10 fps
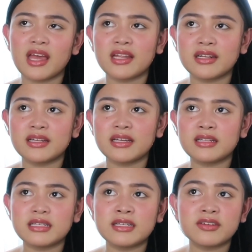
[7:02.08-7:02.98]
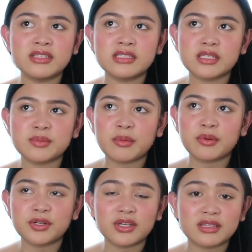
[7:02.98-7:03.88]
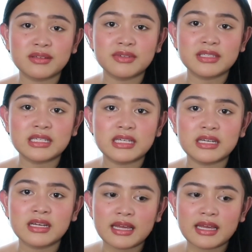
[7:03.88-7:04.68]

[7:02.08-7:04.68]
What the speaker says: And it increases my productivity